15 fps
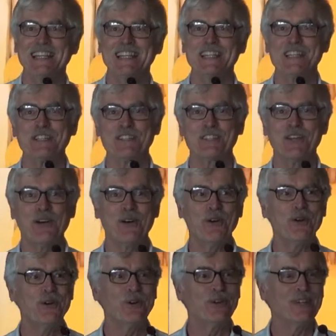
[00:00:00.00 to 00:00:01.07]

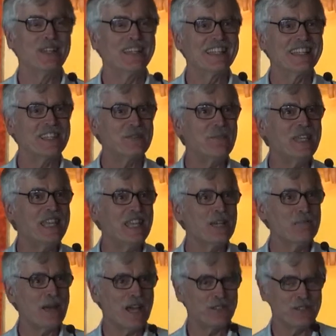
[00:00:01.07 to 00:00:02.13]
so, speaking
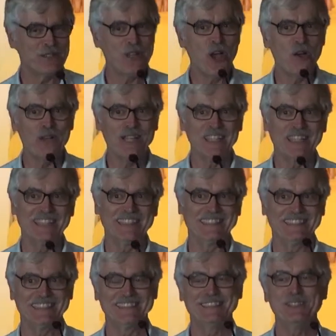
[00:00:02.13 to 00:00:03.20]
about knowing
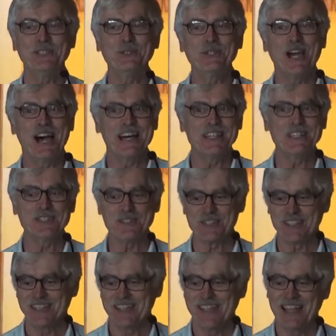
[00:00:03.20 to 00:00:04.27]
who God is,
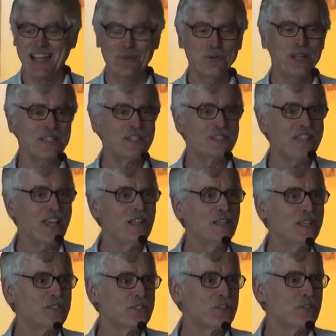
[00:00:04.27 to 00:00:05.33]
I wanted to
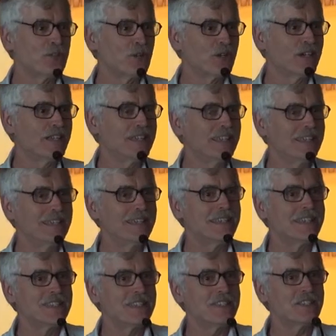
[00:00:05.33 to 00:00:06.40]
tell this story
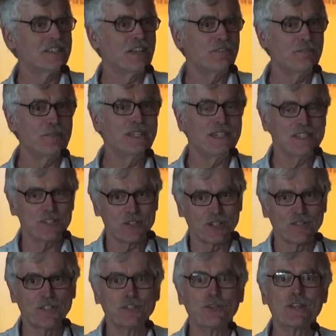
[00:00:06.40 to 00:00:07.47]
since I've been in
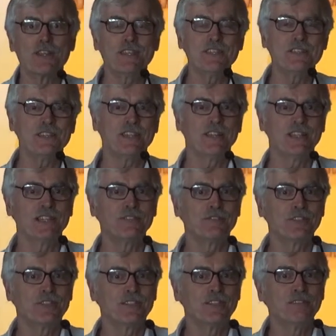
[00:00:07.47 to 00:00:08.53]
sort of the Northeast
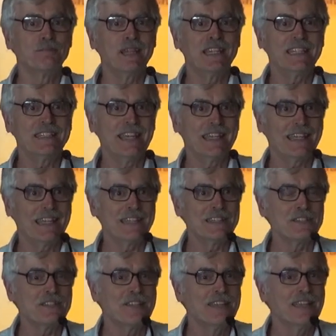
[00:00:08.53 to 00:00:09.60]
area for many
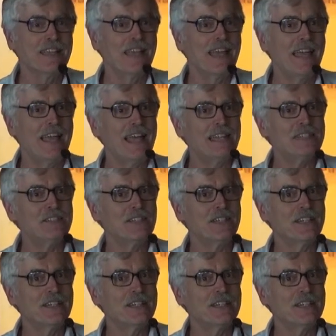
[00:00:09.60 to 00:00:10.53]
decades. And